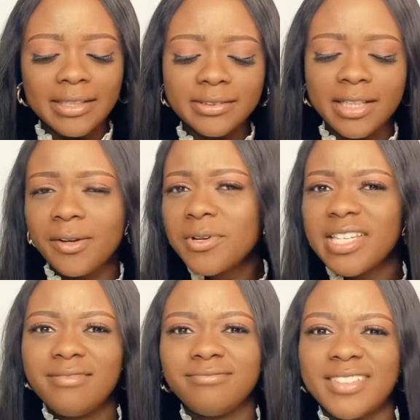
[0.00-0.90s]
it
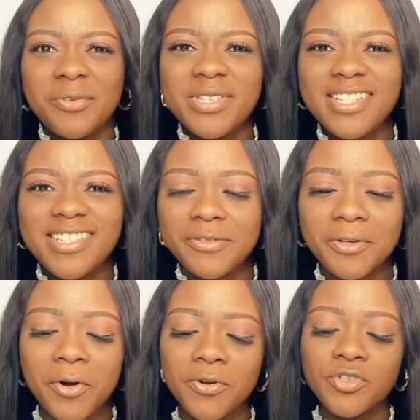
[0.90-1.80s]
wasn't
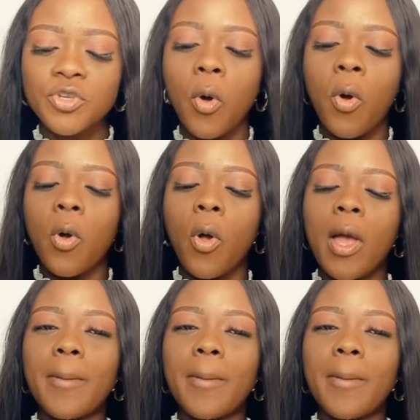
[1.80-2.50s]
difficult. So